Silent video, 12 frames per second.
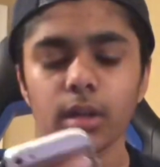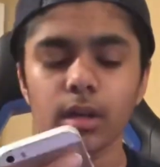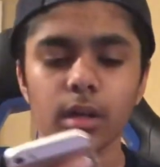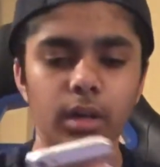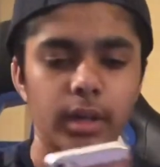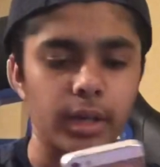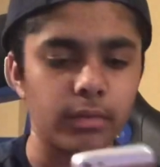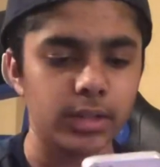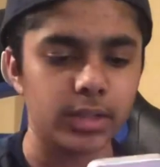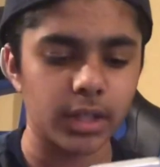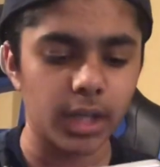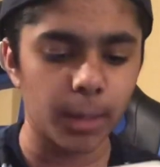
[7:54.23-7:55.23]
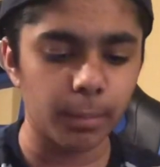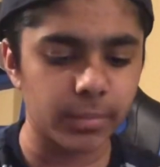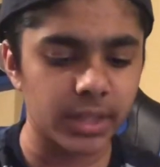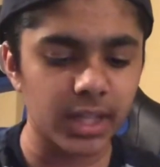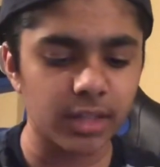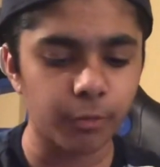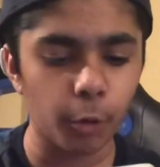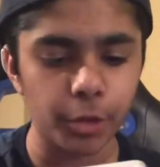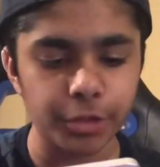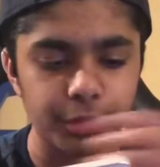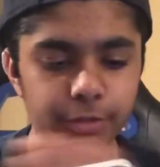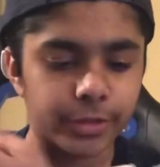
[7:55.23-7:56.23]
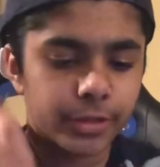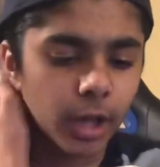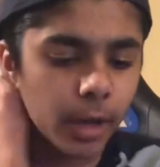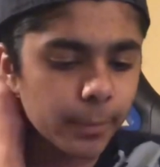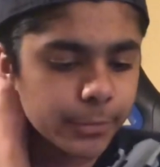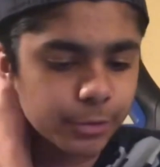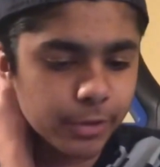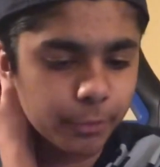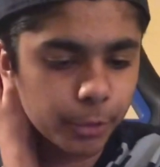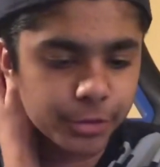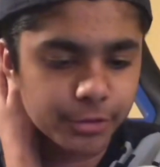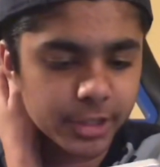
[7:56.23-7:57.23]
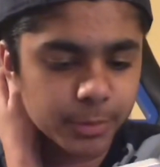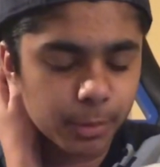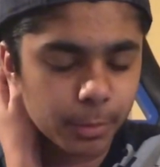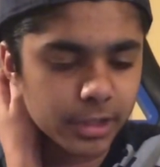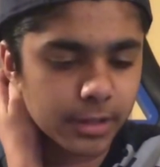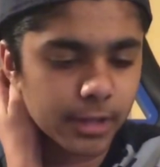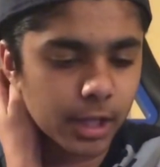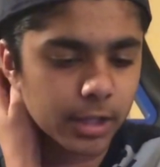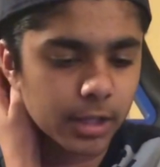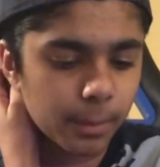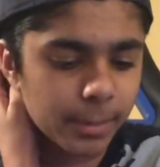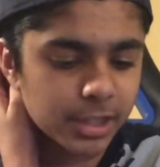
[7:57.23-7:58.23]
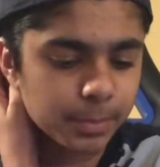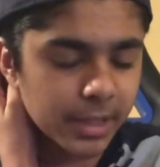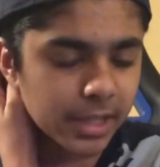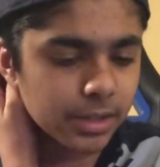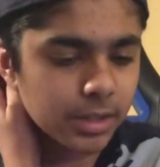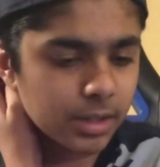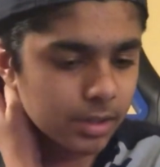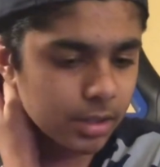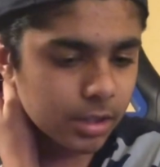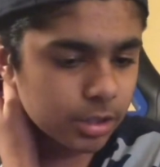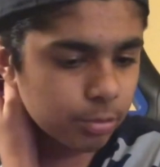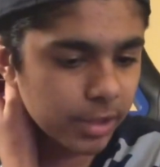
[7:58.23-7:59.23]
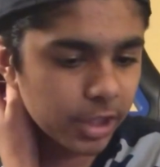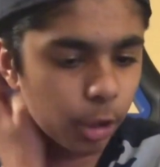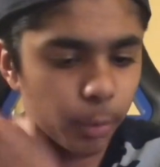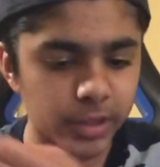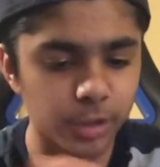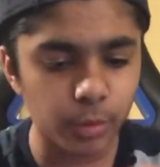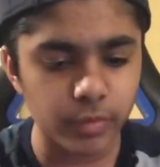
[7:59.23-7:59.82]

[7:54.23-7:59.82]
Okay, let's see. I think 3-4-3 is probably our best bet. So in goal, we do have